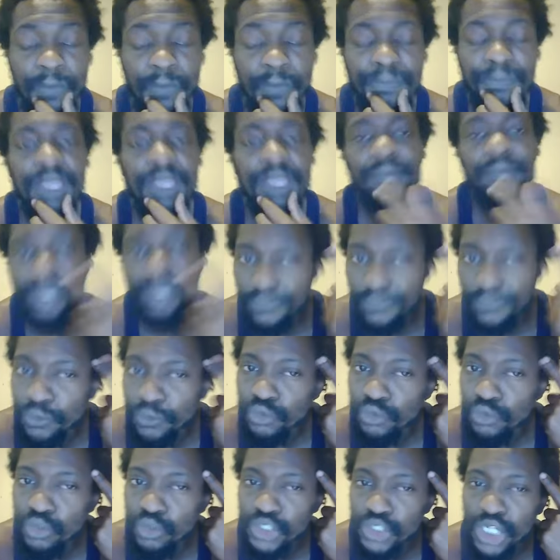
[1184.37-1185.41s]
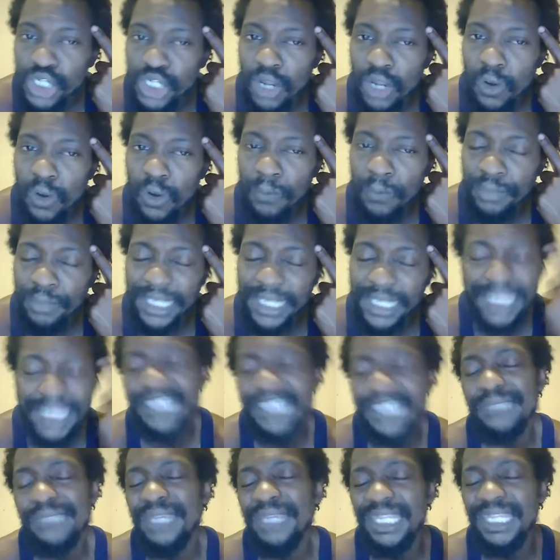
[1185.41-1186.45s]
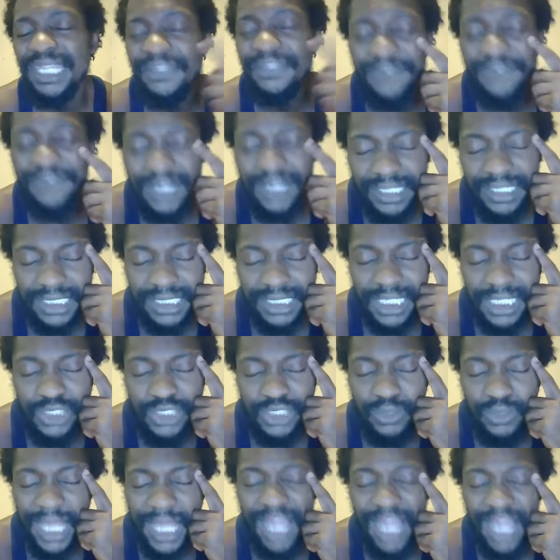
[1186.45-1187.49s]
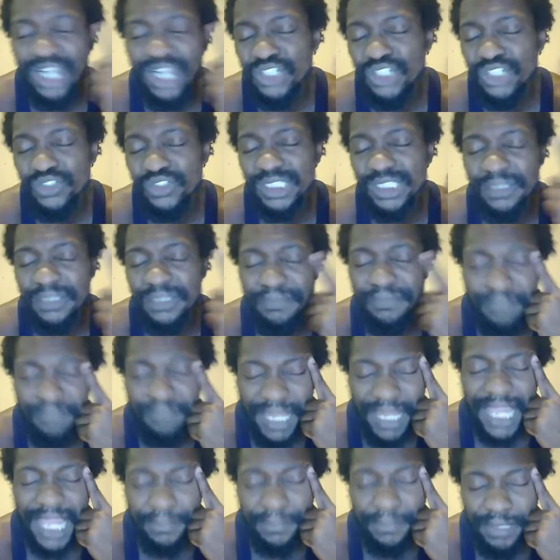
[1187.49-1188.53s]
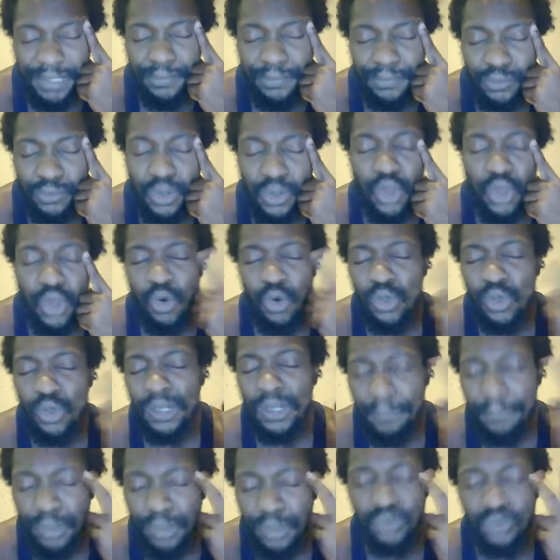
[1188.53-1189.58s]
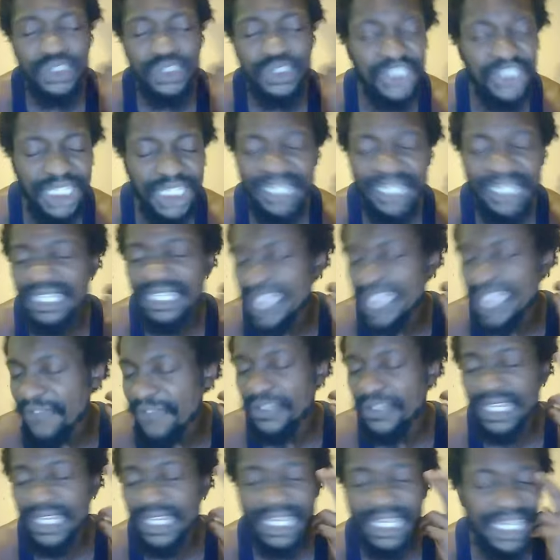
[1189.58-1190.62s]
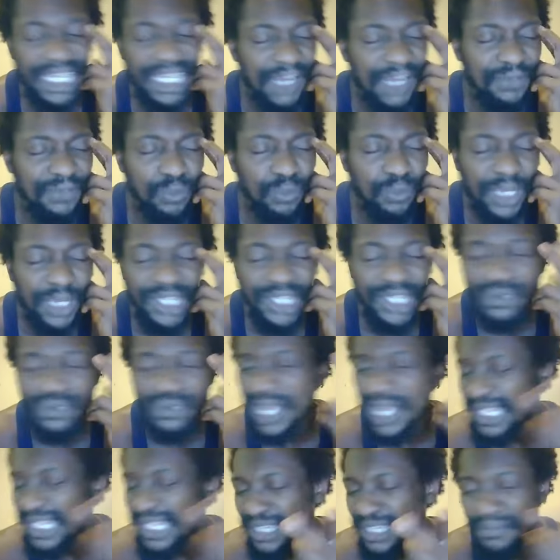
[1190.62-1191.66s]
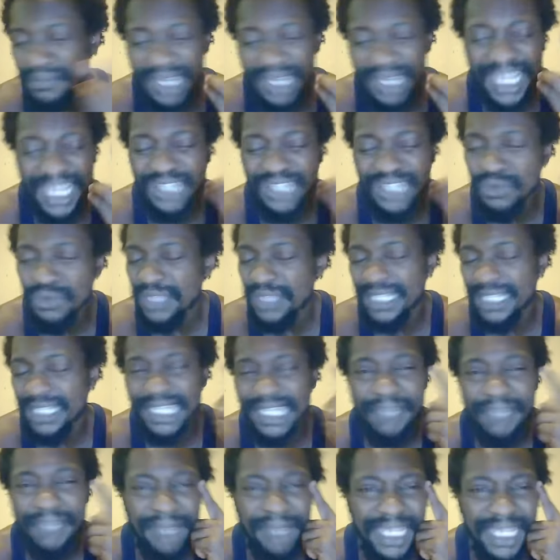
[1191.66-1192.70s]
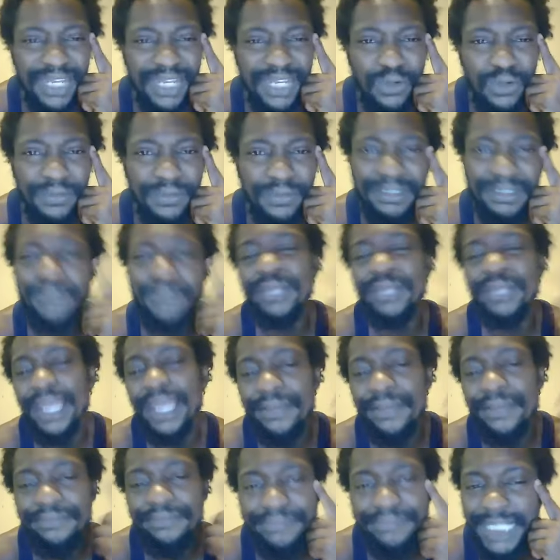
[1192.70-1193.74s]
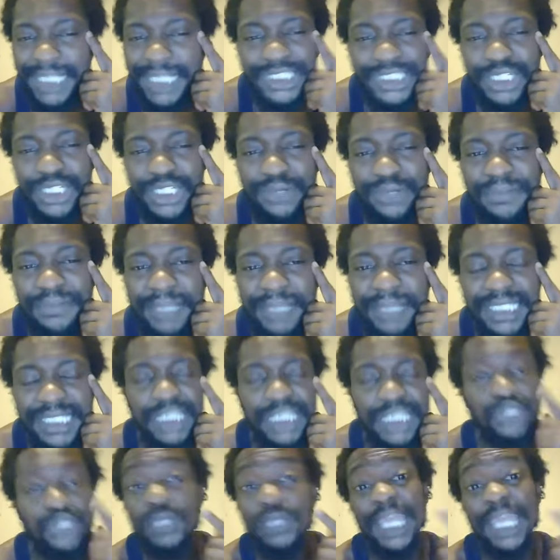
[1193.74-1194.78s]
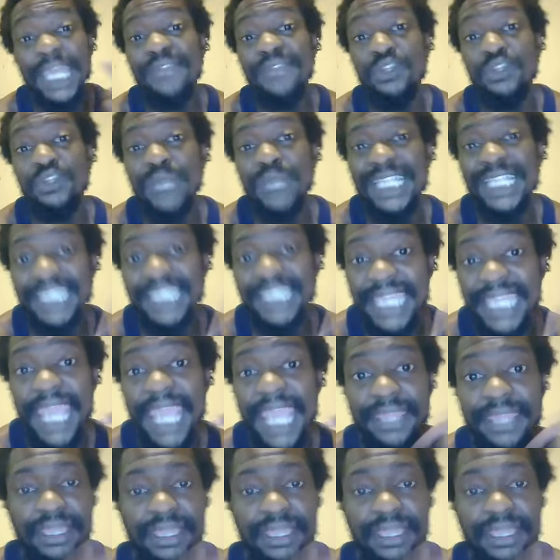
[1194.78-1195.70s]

But if you use your own brain, that doesn't make any fucking sense. You got hundreds of black people on a boat shitting, defecating everywhere. You got them there and you think they made it over. Come on now. That shit don't even make sense. You can't even do that today.